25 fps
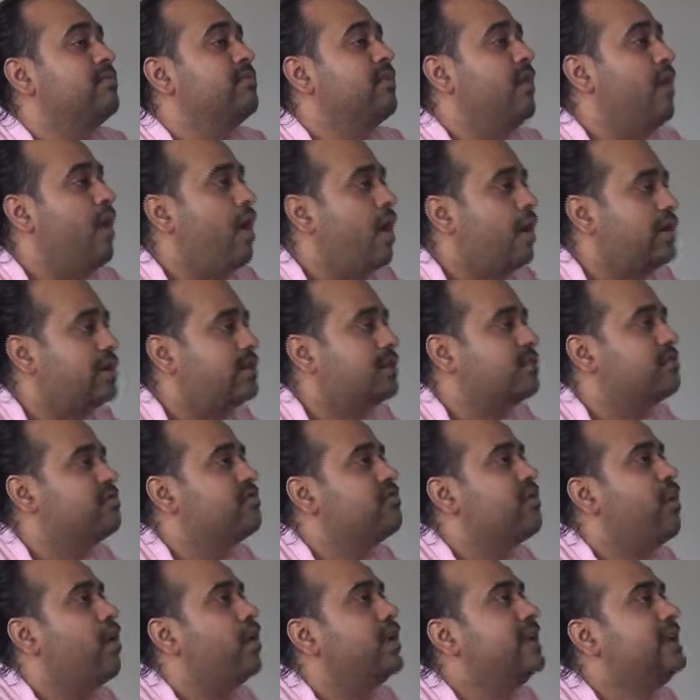what
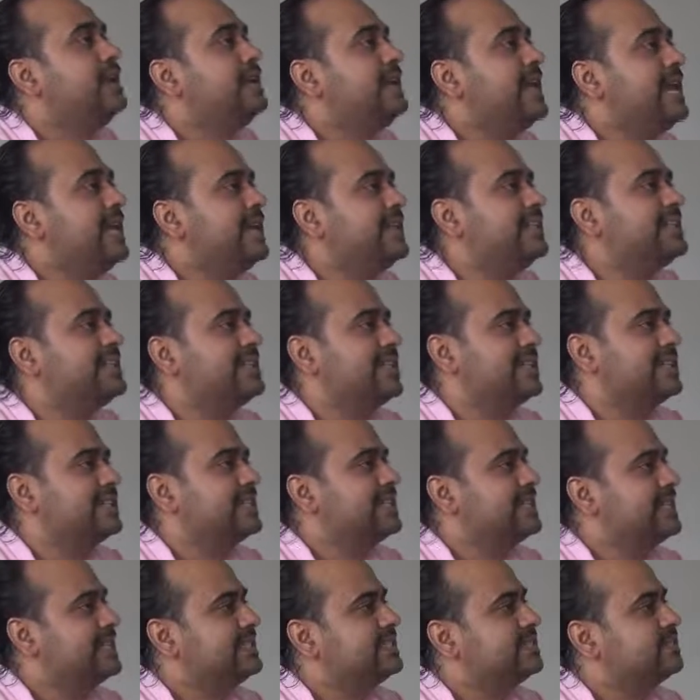wanting
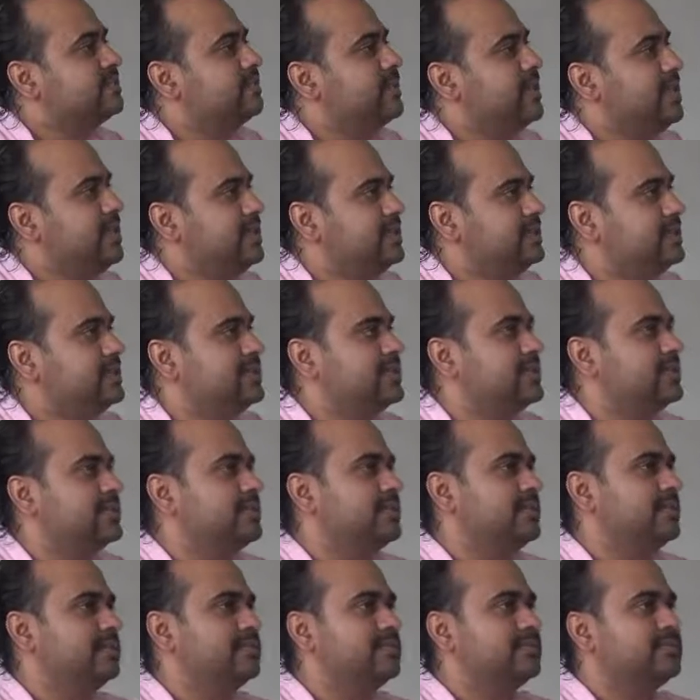success means.
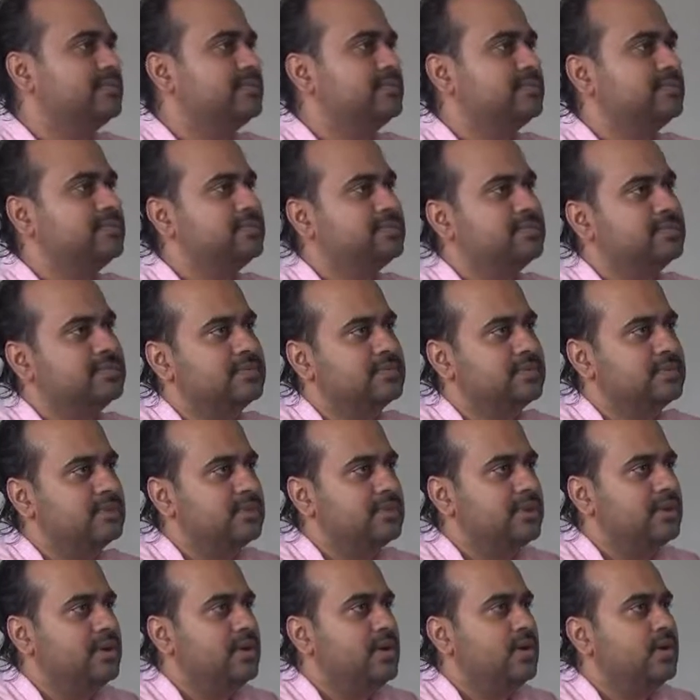
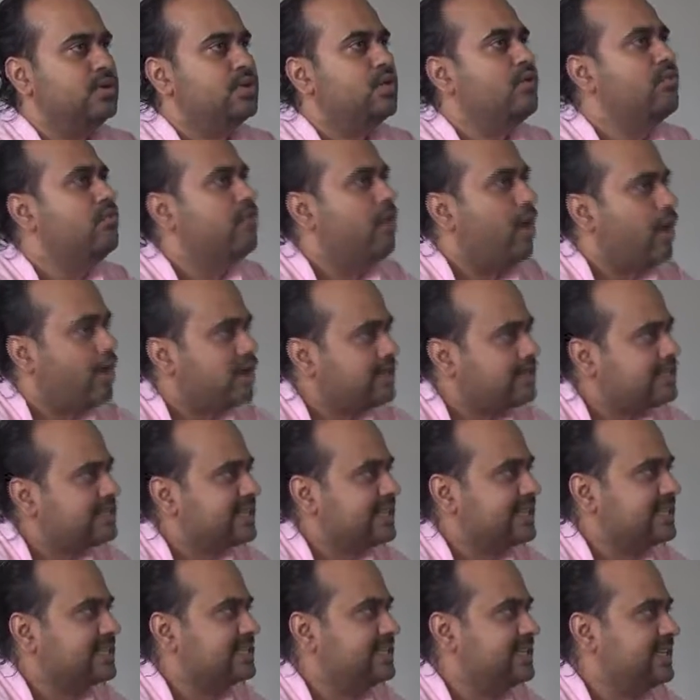To want
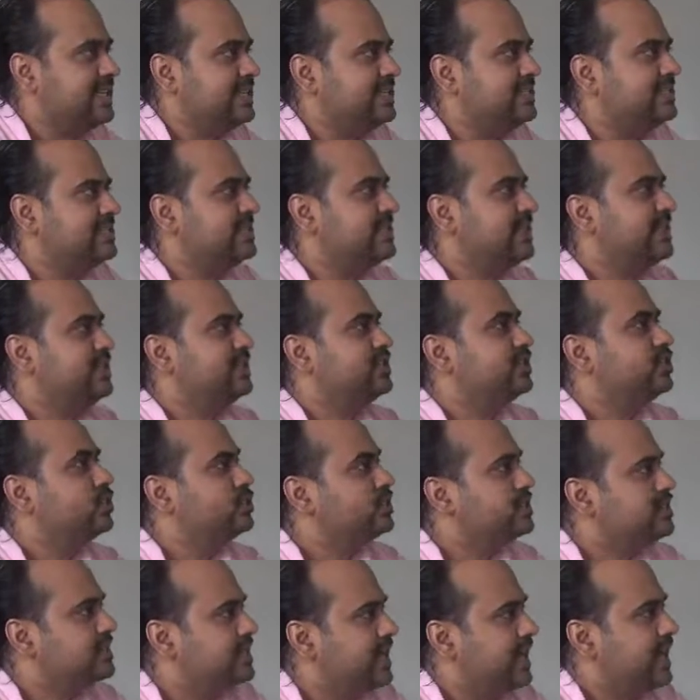success is
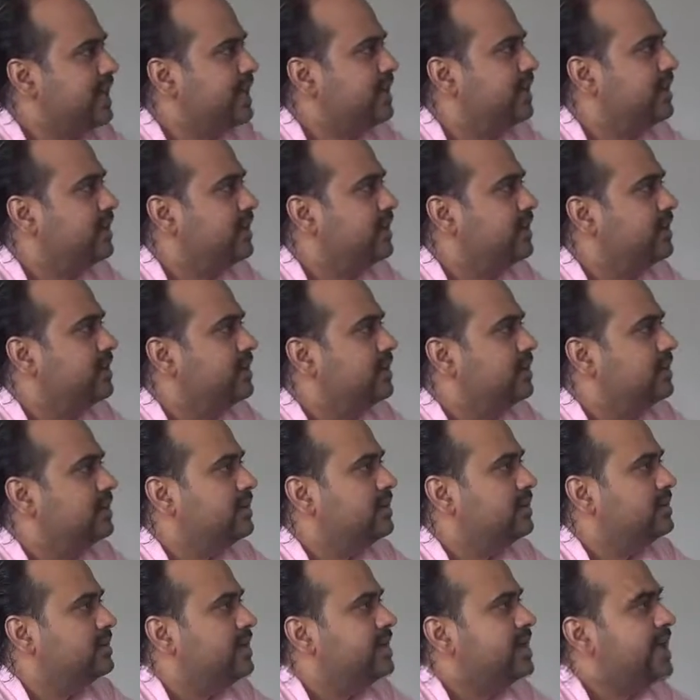to say
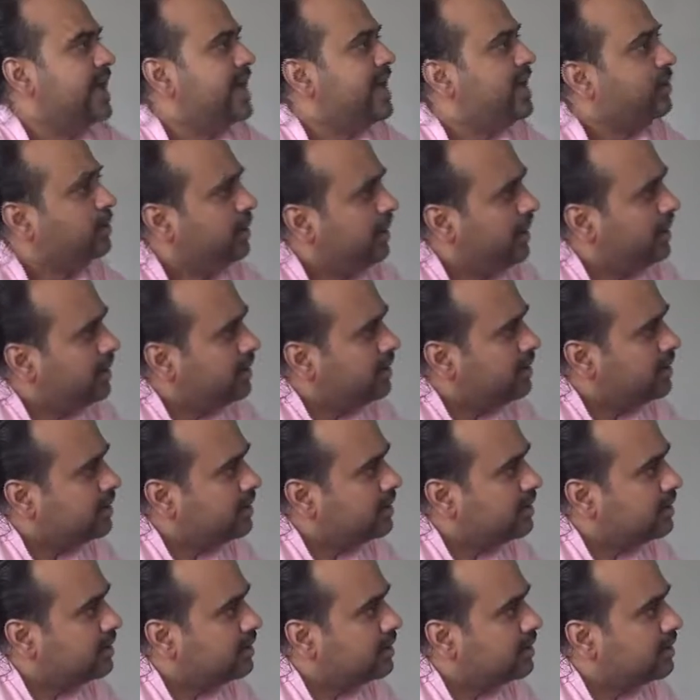that I am
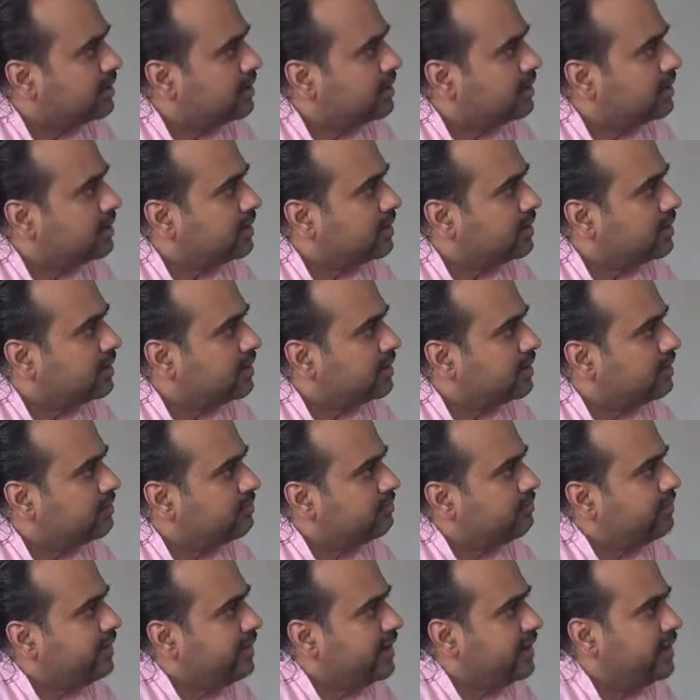
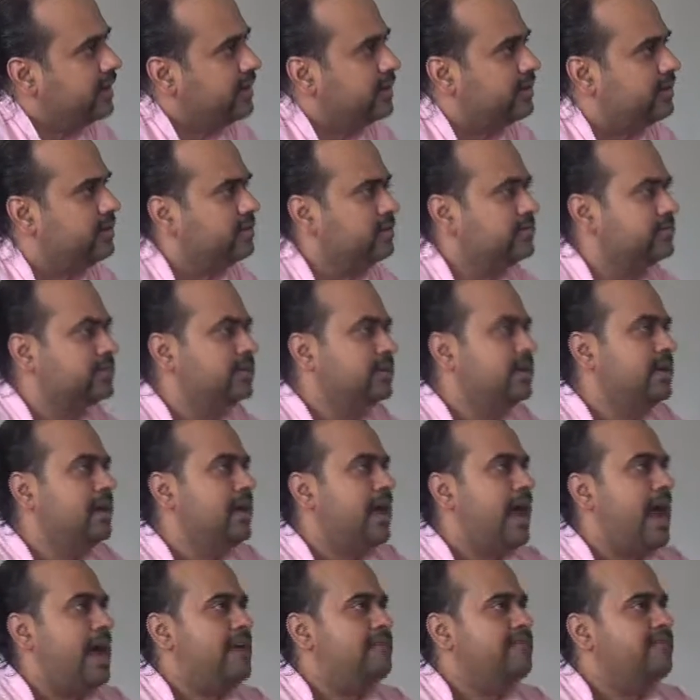a failure.
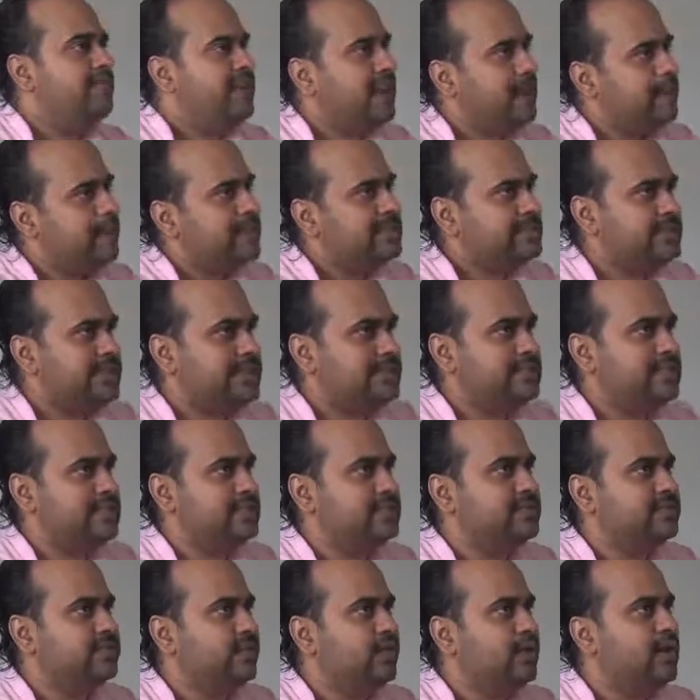I will be
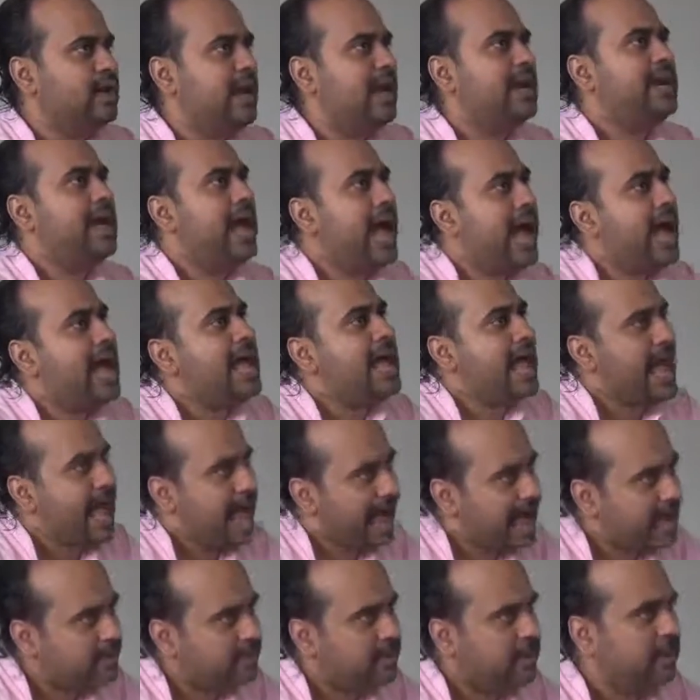successful and
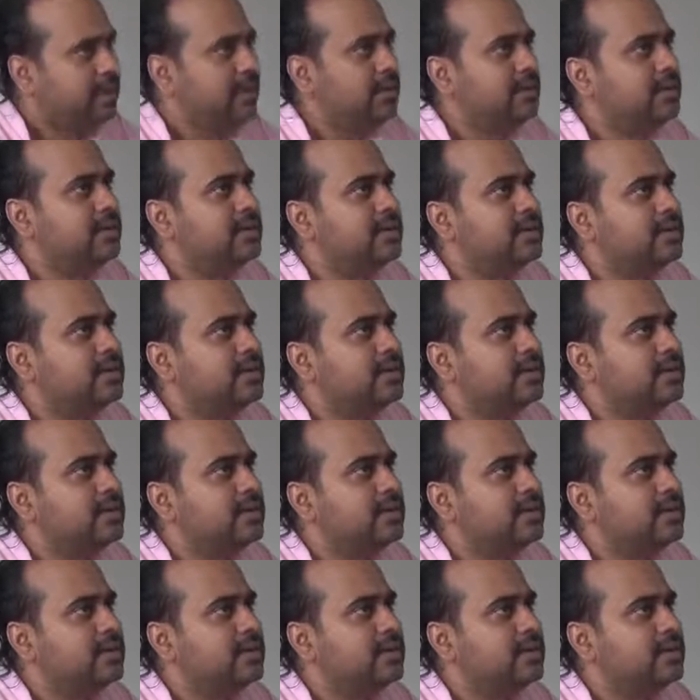I am a